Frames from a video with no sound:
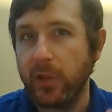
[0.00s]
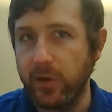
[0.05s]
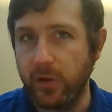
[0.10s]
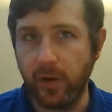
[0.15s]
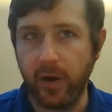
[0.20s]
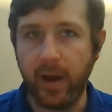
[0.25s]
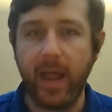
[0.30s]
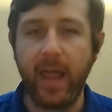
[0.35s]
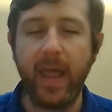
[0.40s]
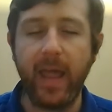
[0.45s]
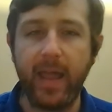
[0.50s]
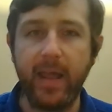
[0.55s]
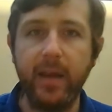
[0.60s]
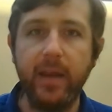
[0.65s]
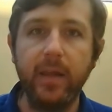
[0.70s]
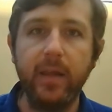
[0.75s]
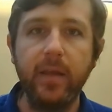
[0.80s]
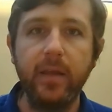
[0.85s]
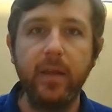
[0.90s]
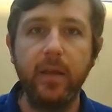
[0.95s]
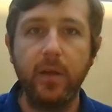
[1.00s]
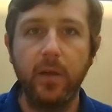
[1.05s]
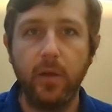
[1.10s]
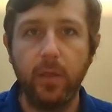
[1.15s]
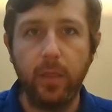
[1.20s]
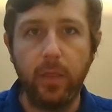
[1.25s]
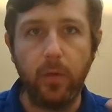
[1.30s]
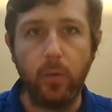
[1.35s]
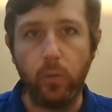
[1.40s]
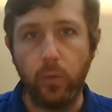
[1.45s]
in your head
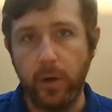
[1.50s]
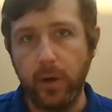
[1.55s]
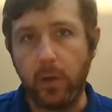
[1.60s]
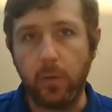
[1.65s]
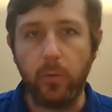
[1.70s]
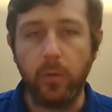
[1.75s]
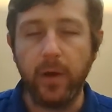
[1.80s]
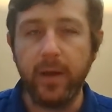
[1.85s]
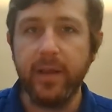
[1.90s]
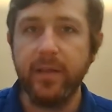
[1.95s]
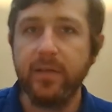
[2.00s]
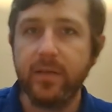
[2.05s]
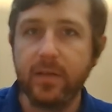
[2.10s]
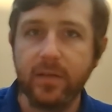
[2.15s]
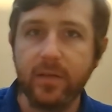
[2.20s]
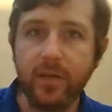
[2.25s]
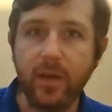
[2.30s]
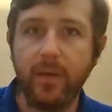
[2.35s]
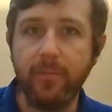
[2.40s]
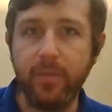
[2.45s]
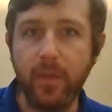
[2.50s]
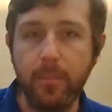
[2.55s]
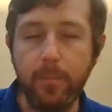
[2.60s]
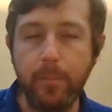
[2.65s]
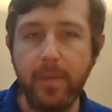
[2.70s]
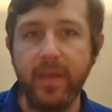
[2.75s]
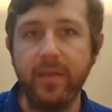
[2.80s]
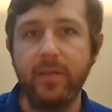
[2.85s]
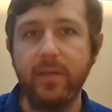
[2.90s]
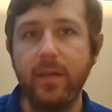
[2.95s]
the real risks of the
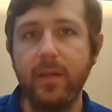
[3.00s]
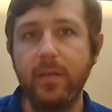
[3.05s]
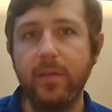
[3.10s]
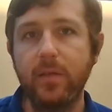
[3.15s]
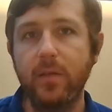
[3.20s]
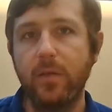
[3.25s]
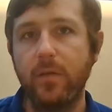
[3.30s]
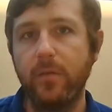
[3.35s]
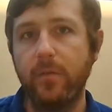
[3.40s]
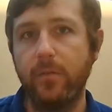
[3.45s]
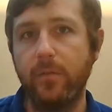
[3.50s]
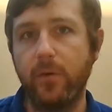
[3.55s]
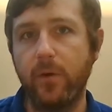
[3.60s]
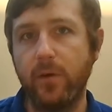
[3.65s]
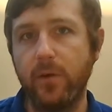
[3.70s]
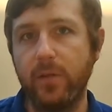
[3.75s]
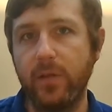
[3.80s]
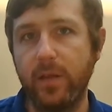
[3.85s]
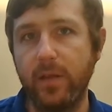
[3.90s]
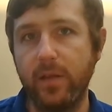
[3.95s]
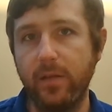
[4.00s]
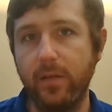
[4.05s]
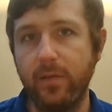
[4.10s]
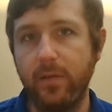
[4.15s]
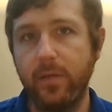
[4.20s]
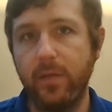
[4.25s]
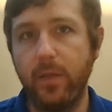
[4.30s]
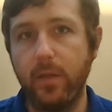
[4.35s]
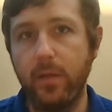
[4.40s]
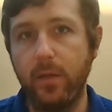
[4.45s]
business
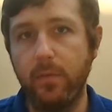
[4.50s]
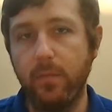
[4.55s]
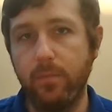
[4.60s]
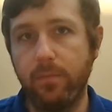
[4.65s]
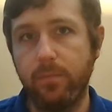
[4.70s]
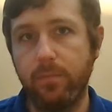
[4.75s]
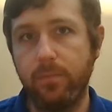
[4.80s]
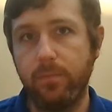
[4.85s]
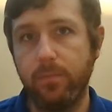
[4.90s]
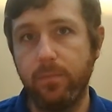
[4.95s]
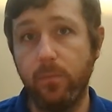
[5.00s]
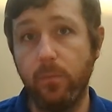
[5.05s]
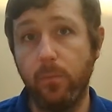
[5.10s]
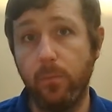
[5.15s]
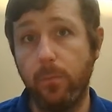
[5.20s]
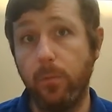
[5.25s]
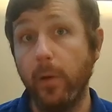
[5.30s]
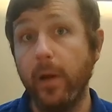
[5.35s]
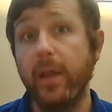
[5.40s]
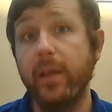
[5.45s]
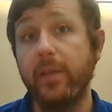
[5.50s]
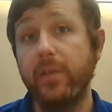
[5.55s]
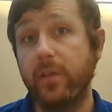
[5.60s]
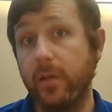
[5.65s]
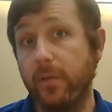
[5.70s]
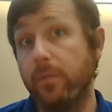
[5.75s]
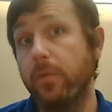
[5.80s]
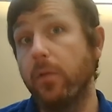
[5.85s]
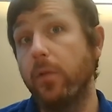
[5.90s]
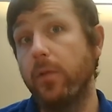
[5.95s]
versus the risk
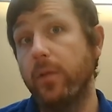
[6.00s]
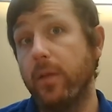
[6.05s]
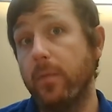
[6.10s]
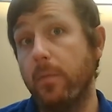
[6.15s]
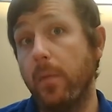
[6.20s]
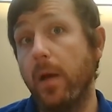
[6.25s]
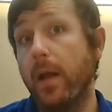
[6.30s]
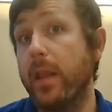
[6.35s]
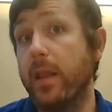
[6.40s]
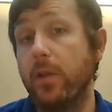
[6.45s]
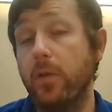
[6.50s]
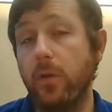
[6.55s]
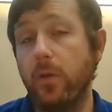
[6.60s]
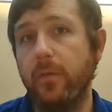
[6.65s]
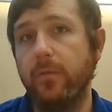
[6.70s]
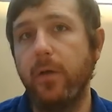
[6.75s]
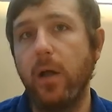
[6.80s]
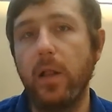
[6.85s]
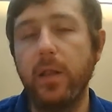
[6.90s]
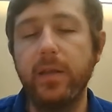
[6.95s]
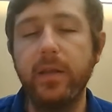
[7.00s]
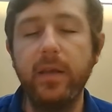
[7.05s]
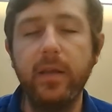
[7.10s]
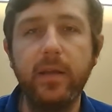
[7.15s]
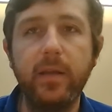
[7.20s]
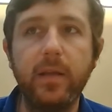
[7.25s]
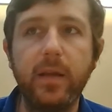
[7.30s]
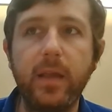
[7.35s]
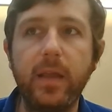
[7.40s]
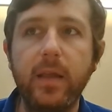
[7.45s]
of losing money due to
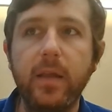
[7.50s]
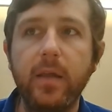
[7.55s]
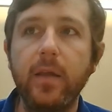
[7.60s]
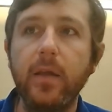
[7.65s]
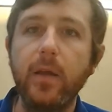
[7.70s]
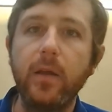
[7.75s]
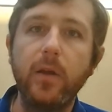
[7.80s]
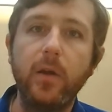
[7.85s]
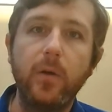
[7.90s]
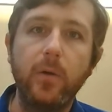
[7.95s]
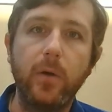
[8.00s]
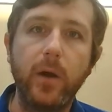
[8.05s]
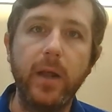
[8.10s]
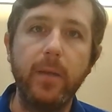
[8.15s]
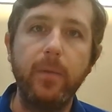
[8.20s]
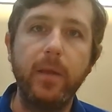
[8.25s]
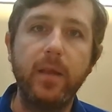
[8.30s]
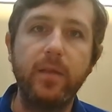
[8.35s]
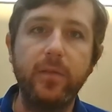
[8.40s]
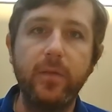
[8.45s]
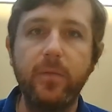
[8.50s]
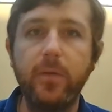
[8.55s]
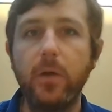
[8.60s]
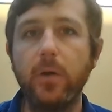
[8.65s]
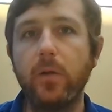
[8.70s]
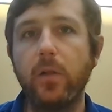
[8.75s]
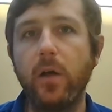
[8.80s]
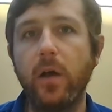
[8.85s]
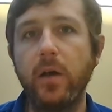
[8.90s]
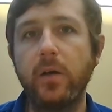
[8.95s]
volatility, right? Because if
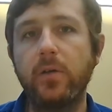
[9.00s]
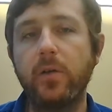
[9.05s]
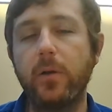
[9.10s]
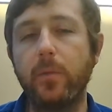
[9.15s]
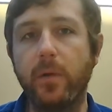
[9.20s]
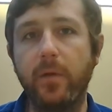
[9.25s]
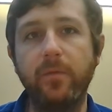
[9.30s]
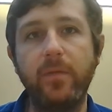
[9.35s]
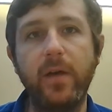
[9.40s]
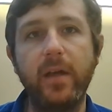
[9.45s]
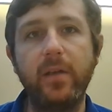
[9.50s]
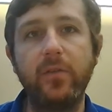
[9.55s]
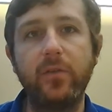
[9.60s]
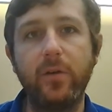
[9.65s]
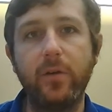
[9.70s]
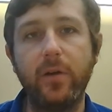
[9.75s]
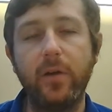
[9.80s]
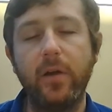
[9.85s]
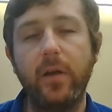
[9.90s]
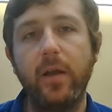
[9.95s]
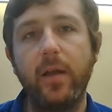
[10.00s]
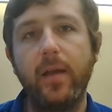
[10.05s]
you're a long-term investor,